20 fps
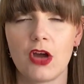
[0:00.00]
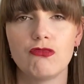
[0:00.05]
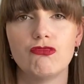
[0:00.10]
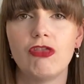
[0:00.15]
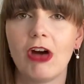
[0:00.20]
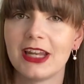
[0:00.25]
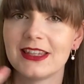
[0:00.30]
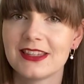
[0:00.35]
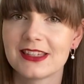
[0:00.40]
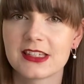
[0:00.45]

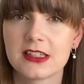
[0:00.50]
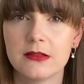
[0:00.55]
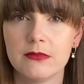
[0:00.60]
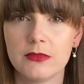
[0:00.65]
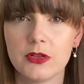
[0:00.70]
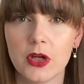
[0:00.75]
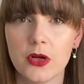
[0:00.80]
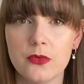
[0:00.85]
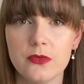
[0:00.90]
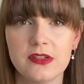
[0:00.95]
ransom
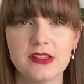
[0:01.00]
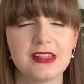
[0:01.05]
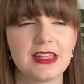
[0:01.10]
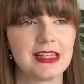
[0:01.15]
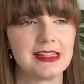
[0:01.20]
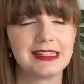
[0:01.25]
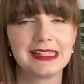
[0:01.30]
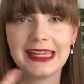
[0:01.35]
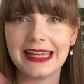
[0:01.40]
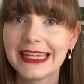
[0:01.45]
notes,
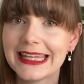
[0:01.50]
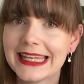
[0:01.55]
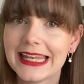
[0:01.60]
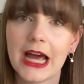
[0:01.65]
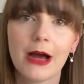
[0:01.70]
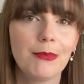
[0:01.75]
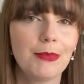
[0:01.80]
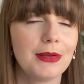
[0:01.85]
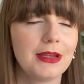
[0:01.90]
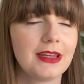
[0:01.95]
there's
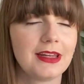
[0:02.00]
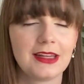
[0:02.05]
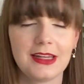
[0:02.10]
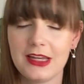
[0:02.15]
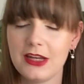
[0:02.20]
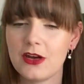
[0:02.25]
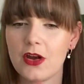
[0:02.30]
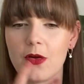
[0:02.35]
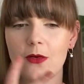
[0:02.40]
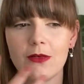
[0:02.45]
kidnapping,
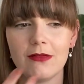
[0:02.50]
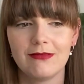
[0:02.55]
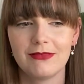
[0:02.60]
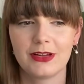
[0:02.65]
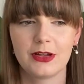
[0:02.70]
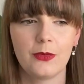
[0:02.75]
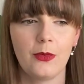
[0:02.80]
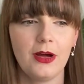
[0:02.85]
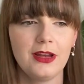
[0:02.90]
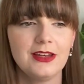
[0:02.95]
you know,
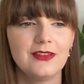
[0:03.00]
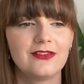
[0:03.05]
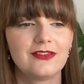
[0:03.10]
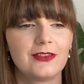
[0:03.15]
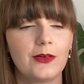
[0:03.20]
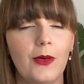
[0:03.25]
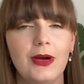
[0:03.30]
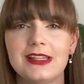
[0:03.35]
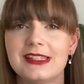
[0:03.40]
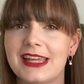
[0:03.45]
kind of
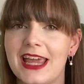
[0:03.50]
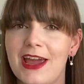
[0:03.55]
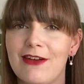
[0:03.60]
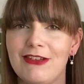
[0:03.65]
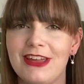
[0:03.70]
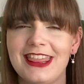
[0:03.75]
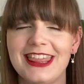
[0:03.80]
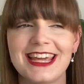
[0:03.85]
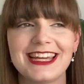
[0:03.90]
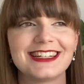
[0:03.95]
quite
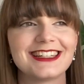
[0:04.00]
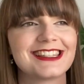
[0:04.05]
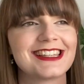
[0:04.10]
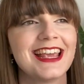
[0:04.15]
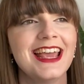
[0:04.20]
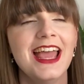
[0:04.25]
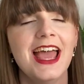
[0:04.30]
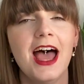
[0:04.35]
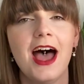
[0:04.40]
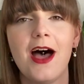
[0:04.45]
scary things.
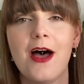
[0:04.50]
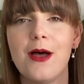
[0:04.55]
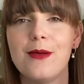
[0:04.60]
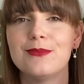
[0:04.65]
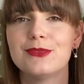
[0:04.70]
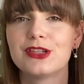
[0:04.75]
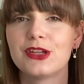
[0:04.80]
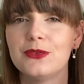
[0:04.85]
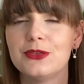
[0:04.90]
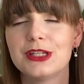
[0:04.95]
Um,
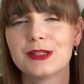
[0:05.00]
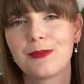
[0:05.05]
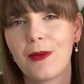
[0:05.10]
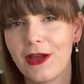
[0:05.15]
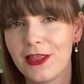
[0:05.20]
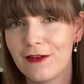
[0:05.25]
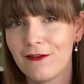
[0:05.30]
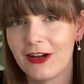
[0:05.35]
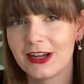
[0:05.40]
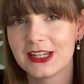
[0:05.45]
so
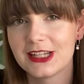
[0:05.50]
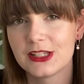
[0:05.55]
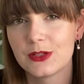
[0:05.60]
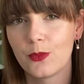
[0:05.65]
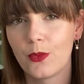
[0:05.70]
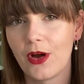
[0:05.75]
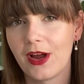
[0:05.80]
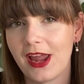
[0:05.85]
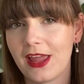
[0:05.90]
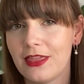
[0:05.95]
despite the fact it's a
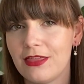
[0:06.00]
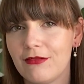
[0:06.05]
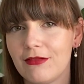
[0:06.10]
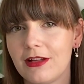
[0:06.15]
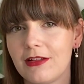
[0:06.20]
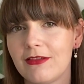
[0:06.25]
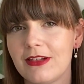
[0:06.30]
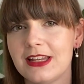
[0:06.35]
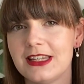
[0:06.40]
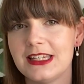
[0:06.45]
YA
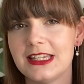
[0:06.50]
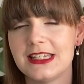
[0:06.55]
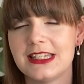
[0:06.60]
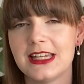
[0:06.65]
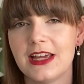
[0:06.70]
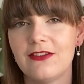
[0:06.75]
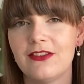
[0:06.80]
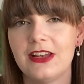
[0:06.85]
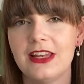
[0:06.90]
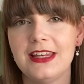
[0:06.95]
thriller, it did
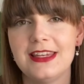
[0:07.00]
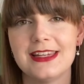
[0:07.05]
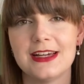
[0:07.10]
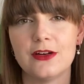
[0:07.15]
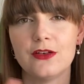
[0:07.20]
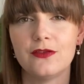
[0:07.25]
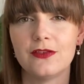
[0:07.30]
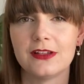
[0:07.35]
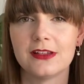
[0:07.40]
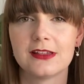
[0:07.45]
definitely
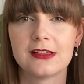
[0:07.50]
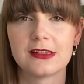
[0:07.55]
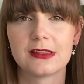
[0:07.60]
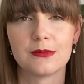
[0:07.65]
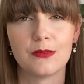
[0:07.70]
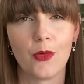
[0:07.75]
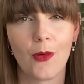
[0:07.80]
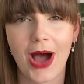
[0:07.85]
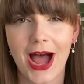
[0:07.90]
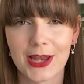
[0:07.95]
delve into
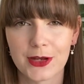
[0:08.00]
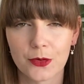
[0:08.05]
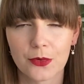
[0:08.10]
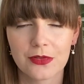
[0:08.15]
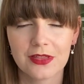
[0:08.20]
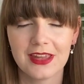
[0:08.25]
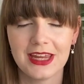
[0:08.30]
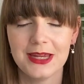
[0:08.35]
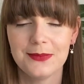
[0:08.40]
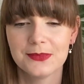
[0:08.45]
some more
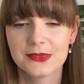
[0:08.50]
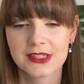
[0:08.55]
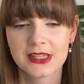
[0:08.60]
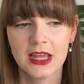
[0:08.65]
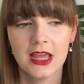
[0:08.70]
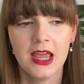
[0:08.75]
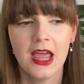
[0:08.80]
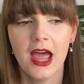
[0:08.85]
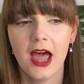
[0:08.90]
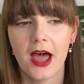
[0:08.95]
adult themes.
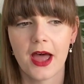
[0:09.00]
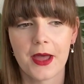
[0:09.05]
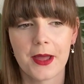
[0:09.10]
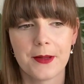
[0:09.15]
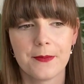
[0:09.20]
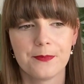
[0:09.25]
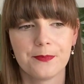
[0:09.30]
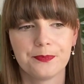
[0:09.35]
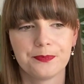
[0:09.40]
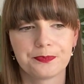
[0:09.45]

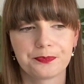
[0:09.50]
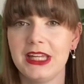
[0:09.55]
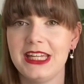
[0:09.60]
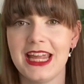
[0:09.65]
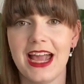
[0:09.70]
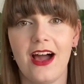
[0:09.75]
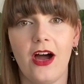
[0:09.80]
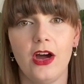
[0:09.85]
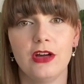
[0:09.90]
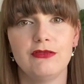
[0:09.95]
Um,
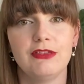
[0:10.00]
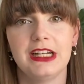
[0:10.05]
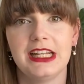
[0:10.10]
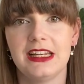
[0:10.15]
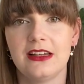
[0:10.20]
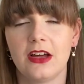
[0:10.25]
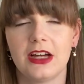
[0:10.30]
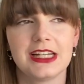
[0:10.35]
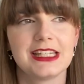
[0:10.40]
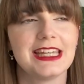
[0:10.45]
yeah, I really
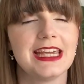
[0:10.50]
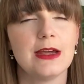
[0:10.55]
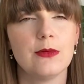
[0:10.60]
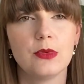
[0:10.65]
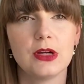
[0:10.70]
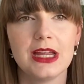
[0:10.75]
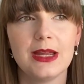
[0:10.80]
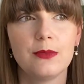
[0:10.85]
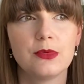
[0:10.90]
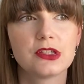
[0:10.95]
liked it. It,
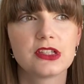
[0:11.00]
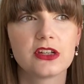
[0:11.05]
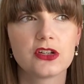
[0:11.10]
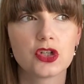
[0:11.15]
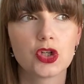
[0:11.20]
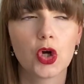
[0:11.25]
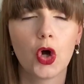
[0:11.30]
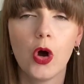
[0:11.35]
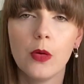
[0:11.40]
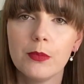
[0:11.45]
it was such
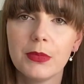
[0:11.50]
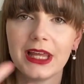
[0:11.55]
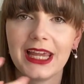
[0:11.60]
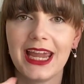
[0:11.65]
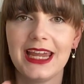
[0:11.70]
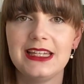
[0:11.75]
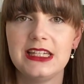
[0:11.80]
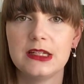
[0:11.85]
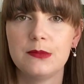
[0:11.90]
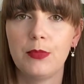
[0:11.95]
a
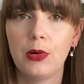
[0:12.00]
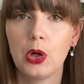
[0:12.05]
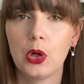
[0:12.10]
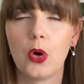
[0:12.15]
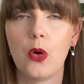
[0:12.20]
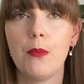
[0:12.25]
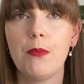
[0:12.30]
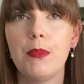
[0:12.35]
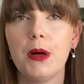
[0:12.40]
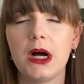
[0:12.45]
complicated
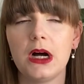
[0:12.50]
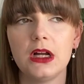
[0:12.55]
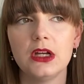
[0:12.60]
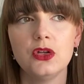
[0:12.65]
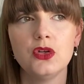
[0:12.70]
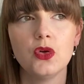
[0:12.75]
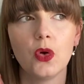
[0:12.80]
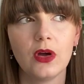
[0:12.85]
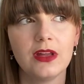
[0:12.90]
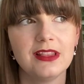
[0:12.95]
plot, but
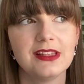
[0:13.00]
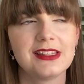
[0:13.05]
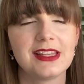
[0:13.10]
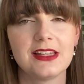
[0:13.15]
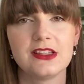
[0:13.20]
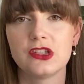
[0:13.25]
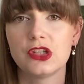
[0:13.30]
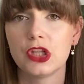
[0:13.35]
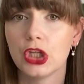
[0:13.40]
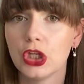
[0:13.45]
not in the
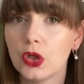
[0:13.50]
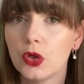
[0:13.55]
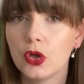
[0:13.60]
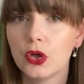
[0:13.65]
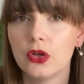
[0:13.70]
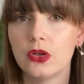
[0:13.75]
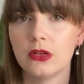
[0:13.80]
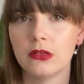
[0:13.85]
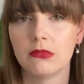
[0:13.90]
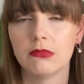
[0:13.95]
sense that you
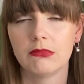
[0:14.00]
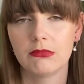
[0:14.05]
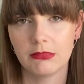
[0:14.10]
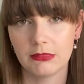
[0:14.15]
couldn't